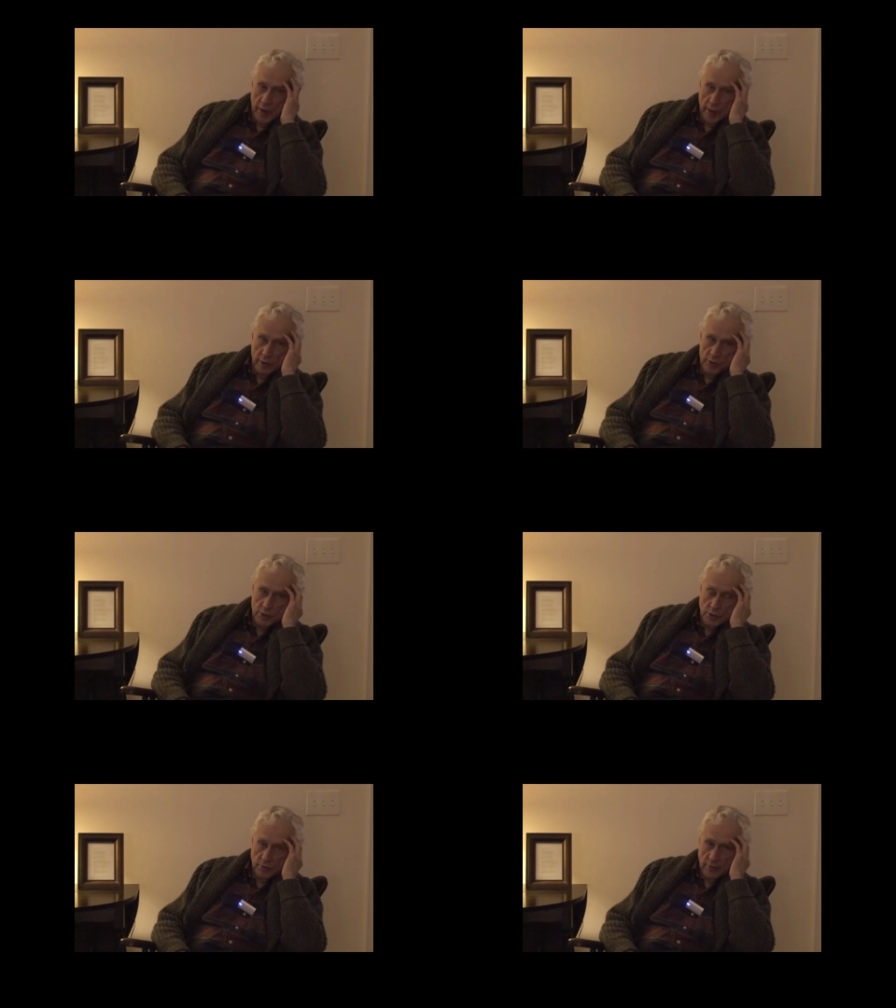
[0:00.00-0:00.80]
my
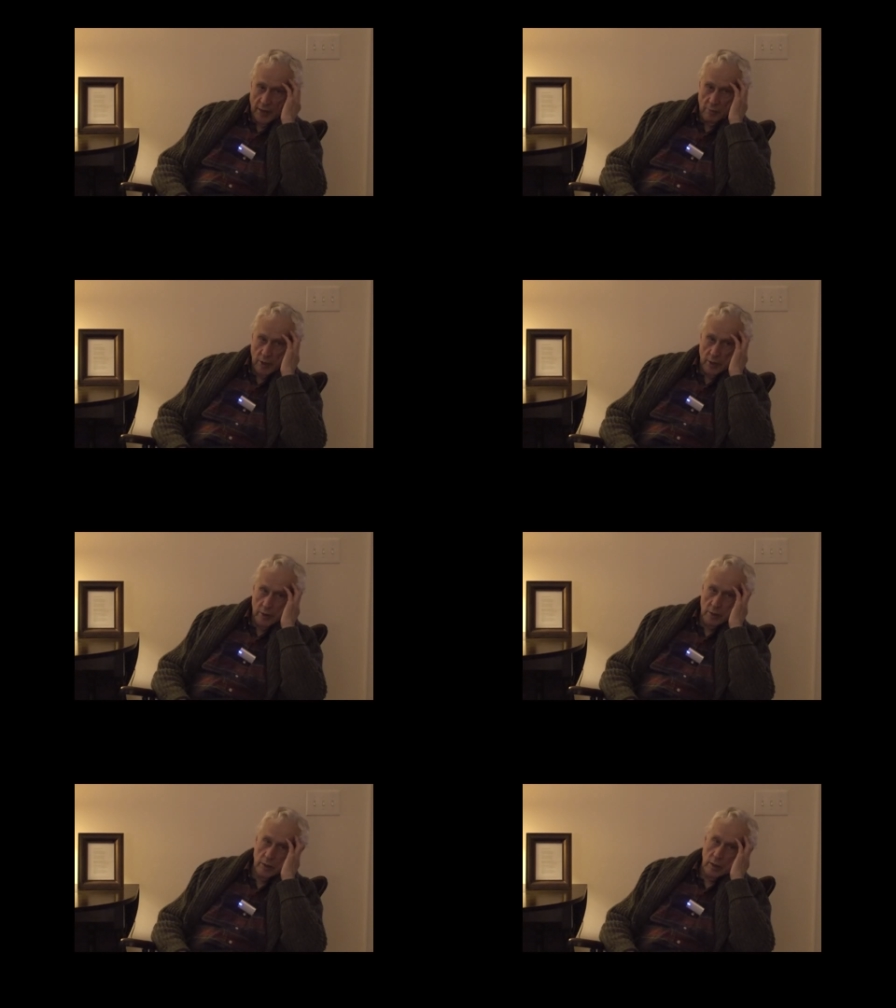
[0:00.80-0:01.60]
energies to family,
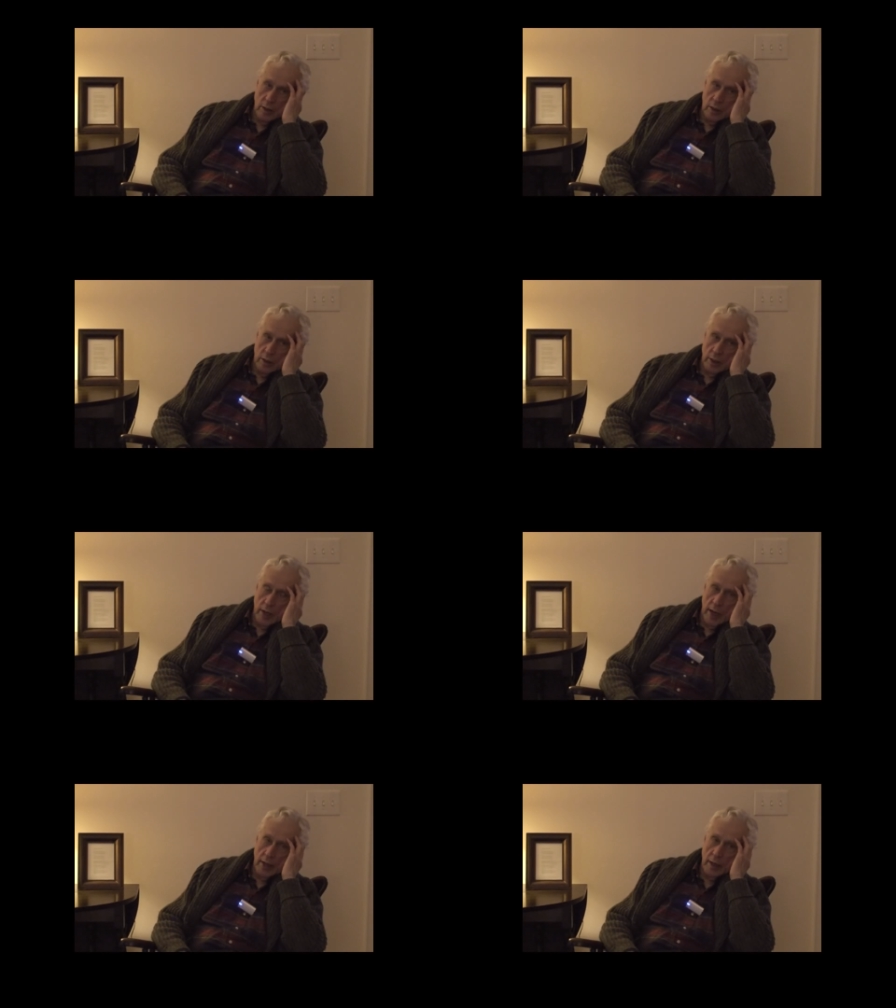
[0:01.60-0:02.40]
uh,
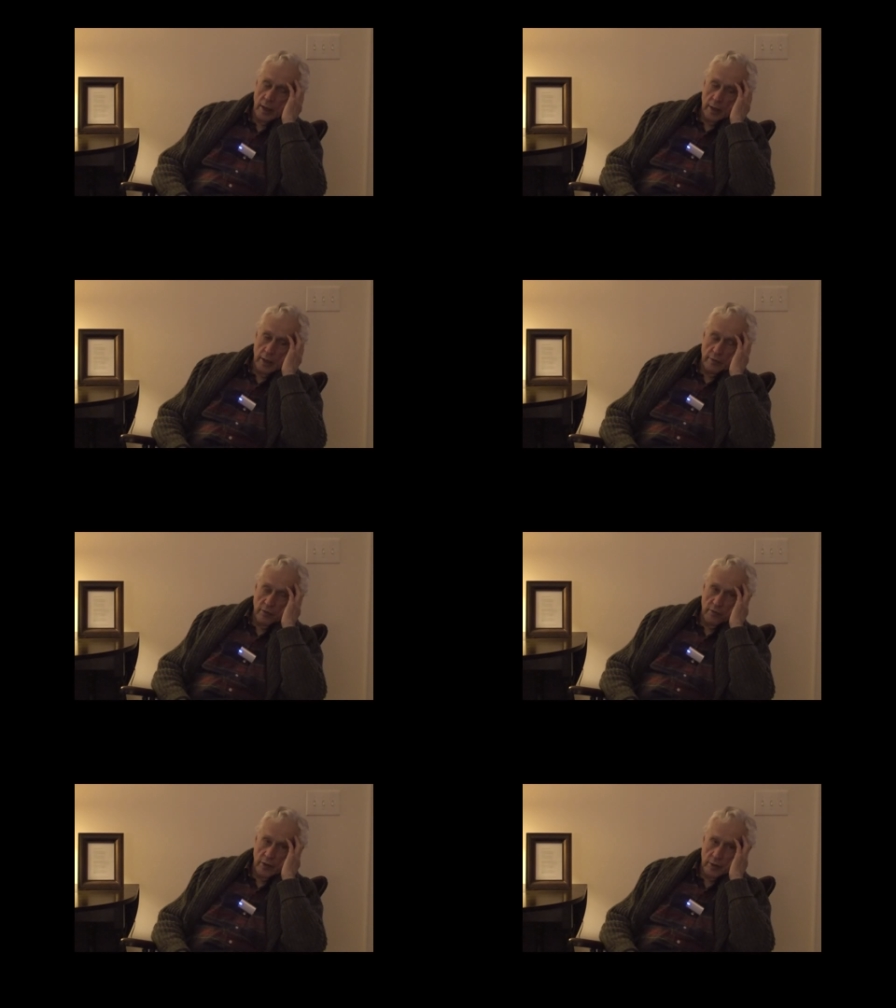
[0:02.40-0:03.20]
and I
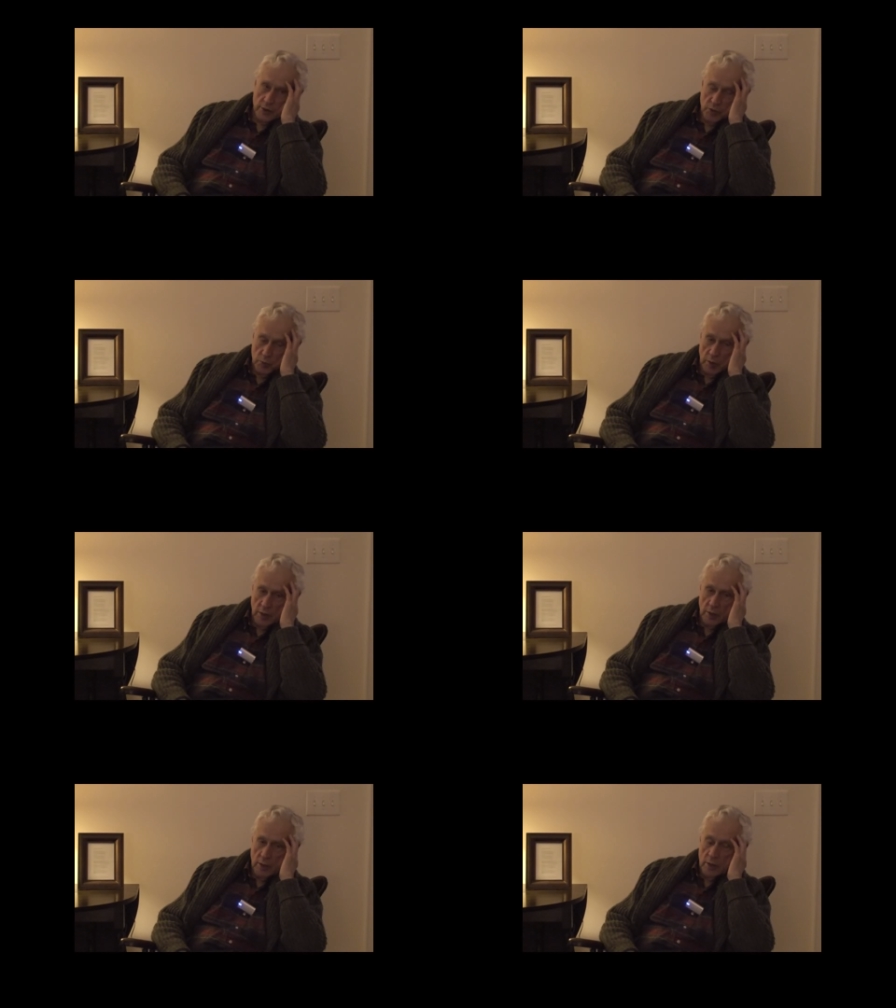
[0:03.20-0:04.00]
never felt a
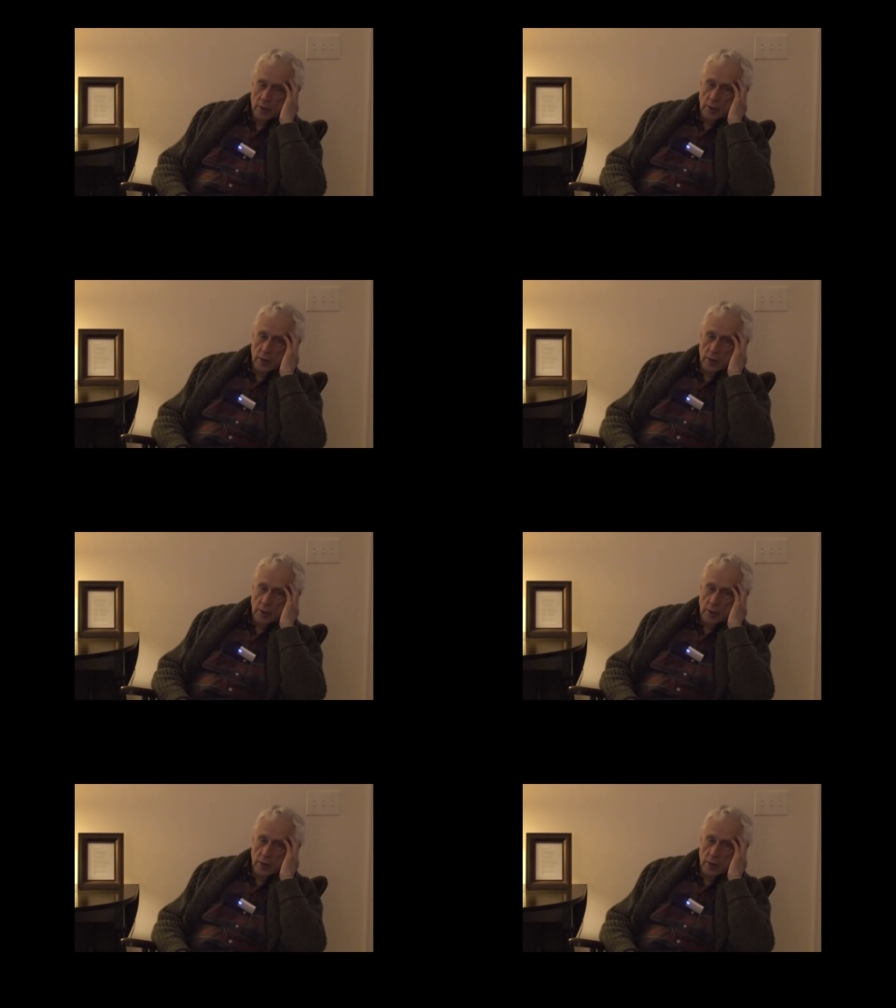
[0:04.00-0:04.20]
split.